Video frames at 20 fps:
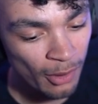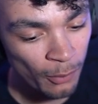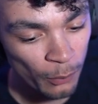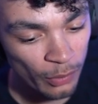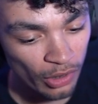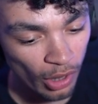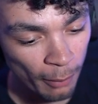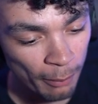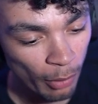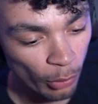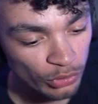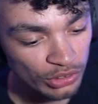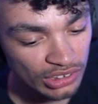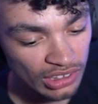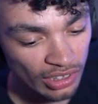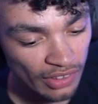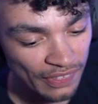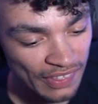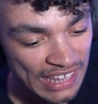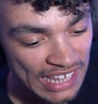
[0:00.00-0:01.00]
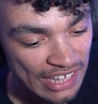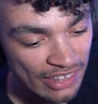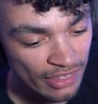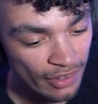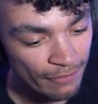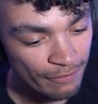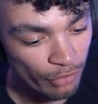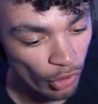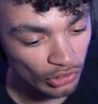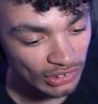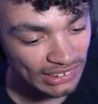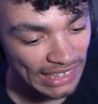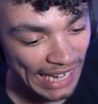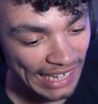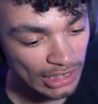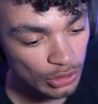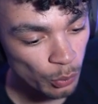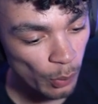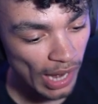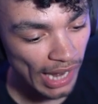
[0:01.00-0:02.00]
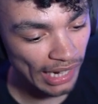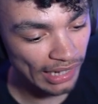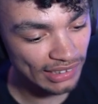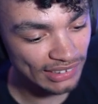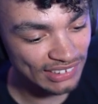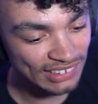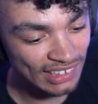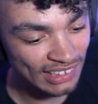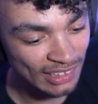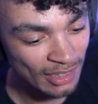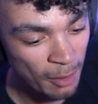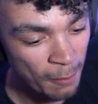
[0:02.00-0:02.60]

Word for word: We got most of the, the Voltex wangs.